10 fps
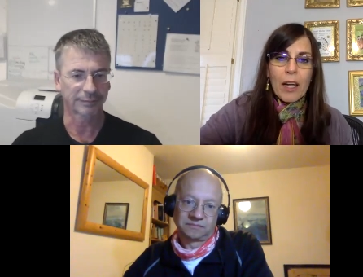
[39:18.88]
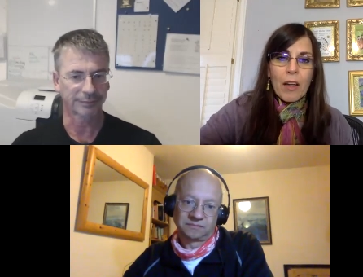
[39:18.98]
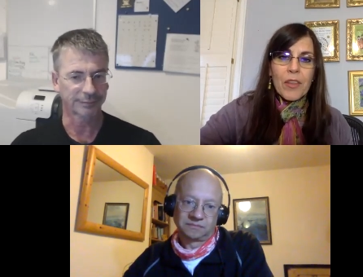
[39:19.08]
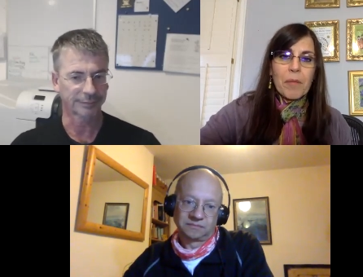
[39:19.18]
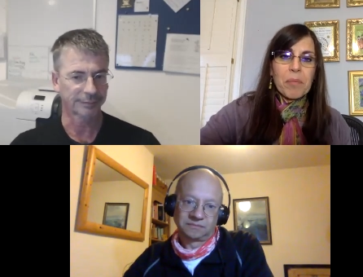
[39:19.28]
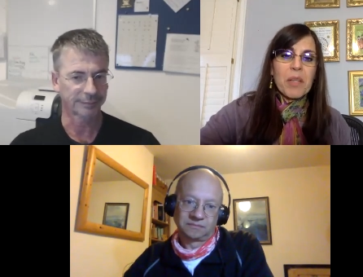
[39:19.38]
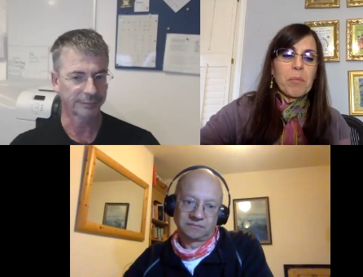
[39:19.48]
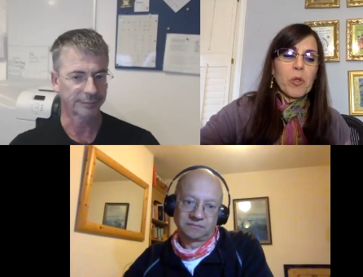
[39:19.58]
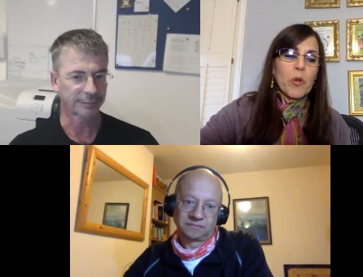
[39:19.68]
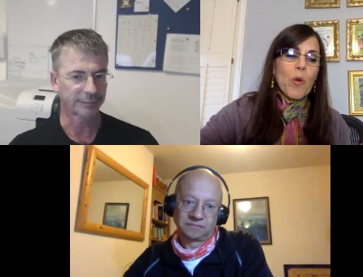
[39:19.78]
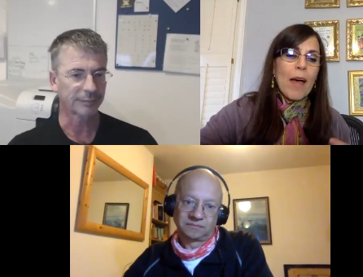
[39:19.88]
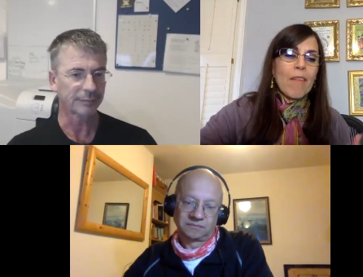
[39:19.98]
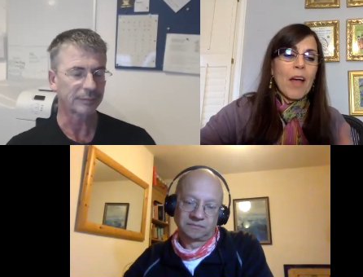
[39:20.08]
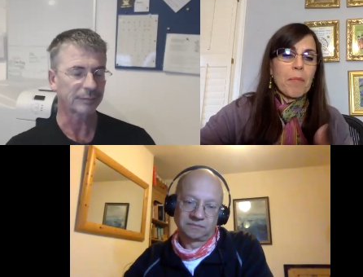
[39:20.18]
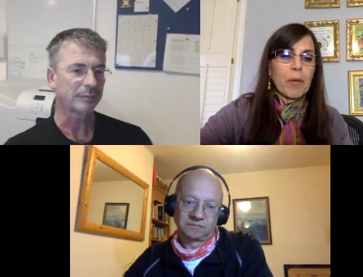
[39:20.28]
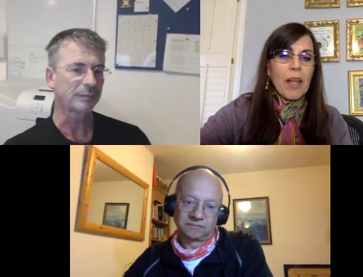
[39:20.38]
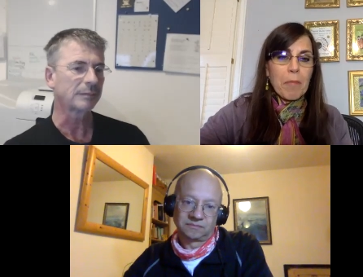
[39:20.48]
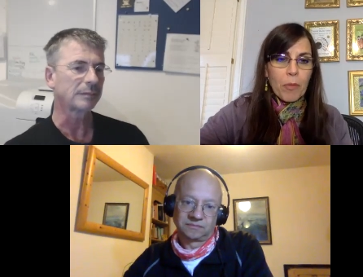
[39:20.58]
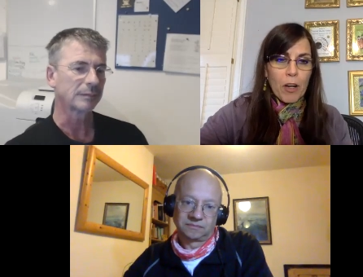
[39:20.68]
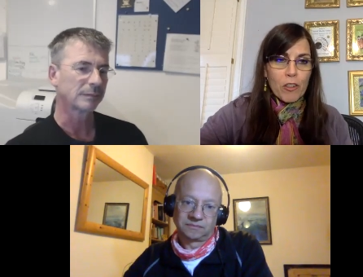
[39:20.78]
Speaker 1: out that people who have high blood
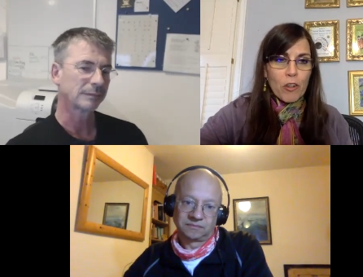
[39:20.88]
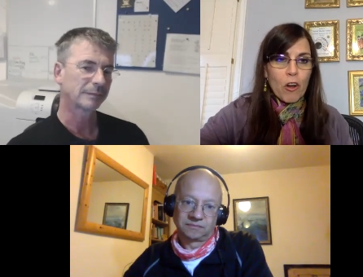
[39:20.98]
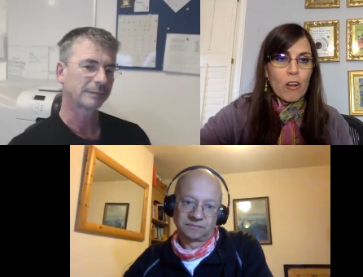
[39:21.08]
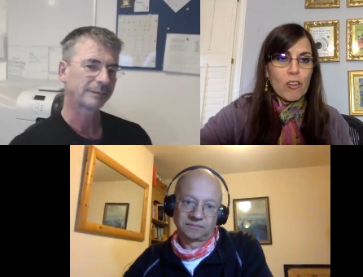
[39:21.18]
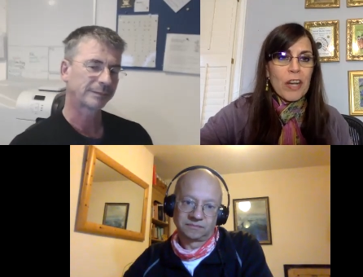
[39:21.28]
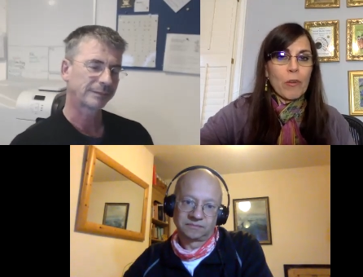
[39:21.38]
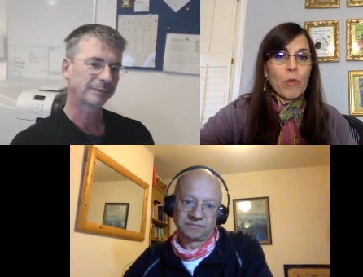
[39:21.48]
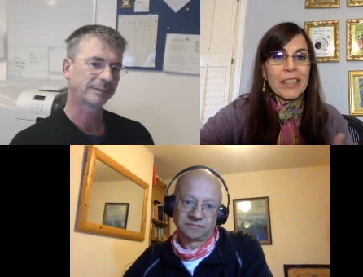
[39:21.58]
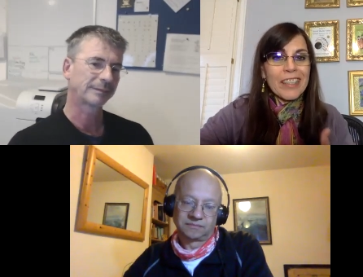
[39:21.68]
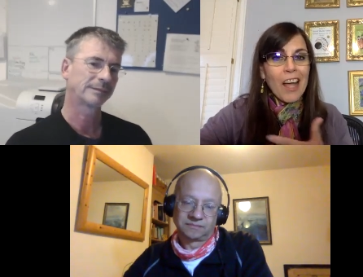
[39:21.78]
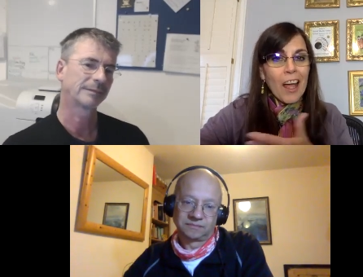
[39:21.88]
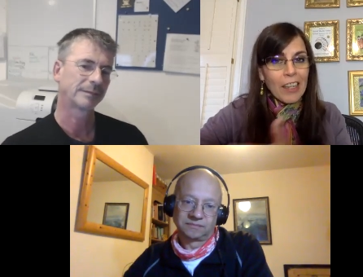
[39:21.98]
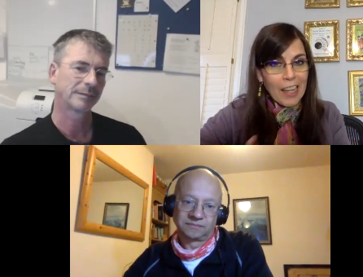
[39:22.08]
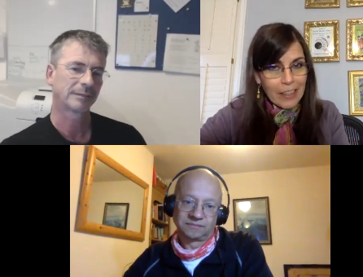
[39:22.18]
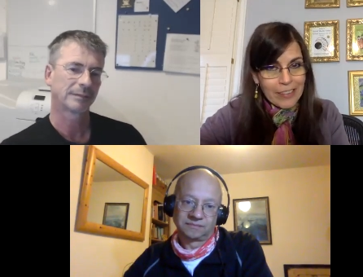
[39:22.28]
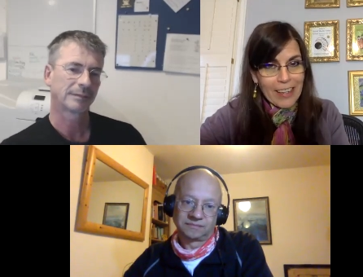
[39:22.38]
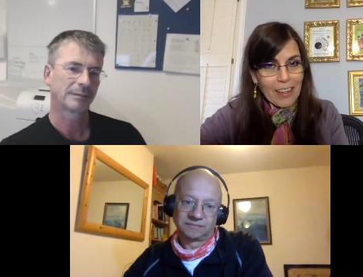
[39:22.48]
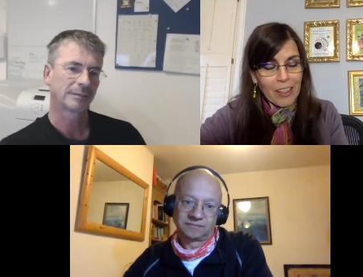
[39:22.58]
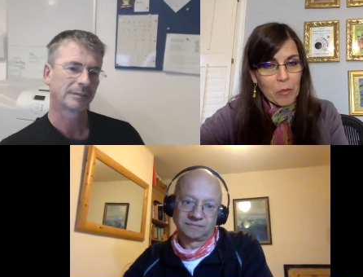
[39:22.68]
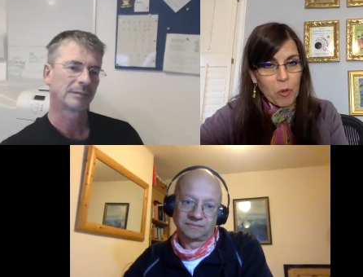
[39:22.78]
pressure are generally not
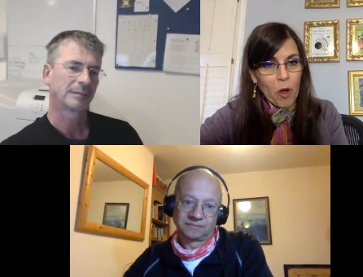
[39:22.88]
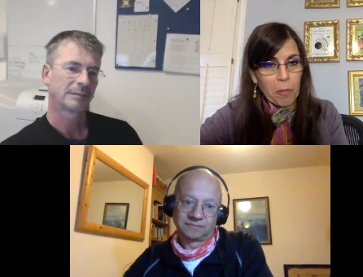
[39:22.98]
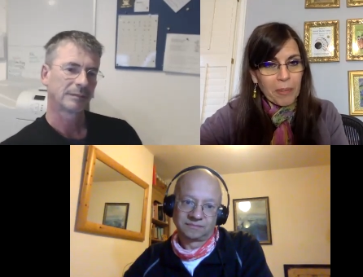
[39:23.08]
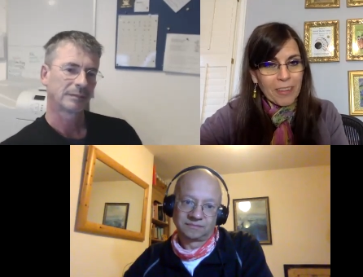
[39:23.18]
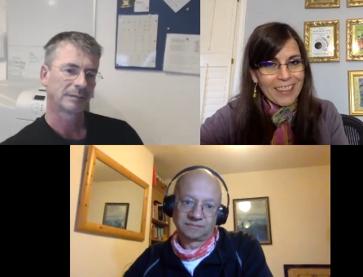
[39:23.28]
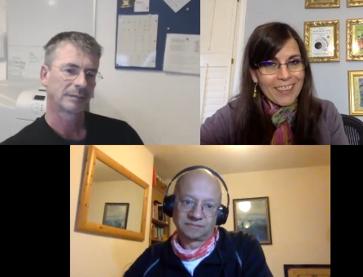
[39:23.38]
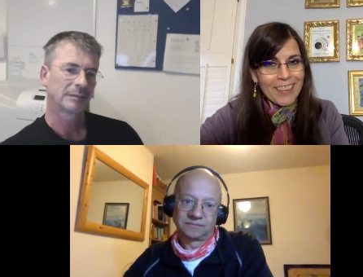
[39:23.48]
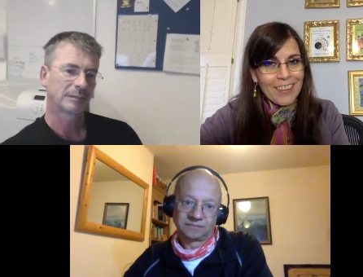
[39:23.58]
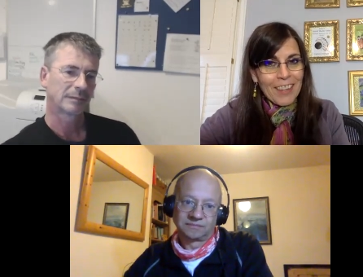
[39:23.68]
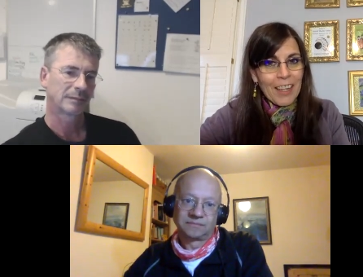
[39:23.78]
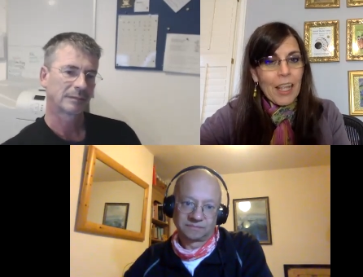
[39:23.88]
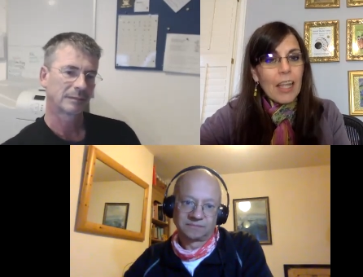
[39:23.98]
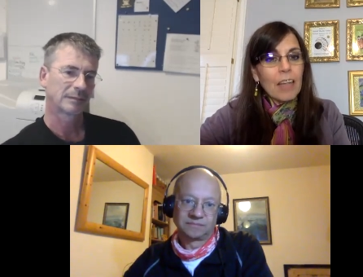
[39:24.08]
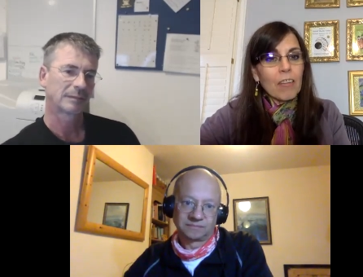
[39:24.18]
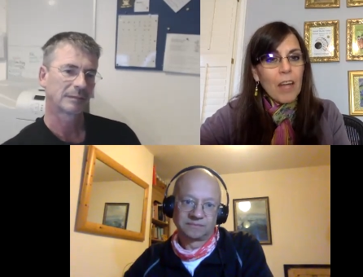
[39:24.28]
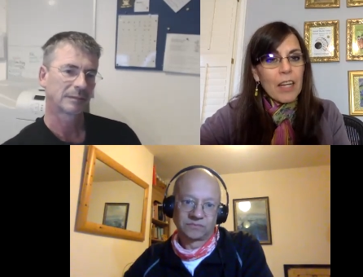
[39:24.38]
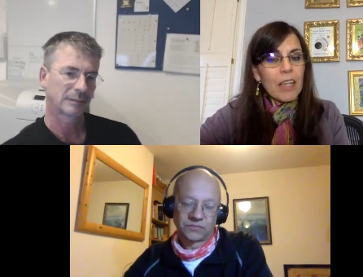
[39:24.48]
exhaling properly right?